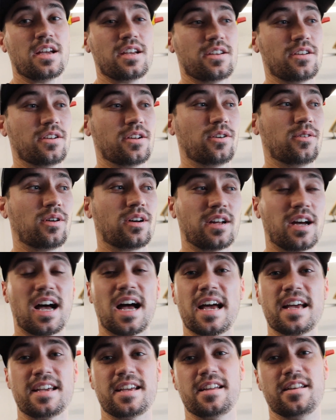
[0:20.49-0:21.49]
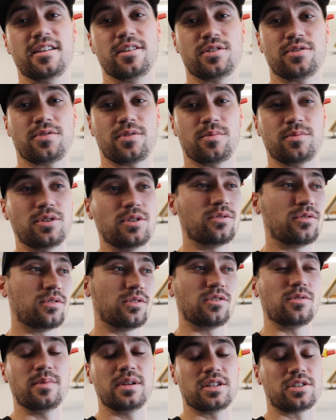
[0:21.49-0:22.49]
on a hiatus from
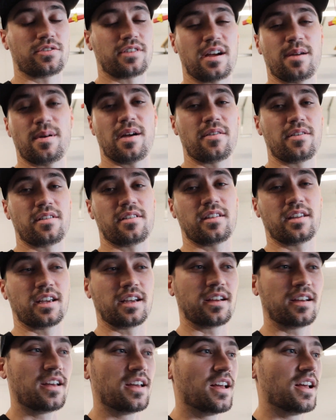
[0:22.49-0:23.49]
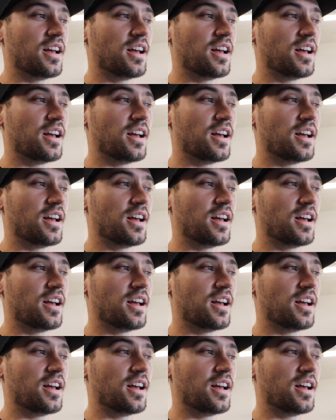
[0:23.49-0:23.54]
YouTube, Instagram, everything.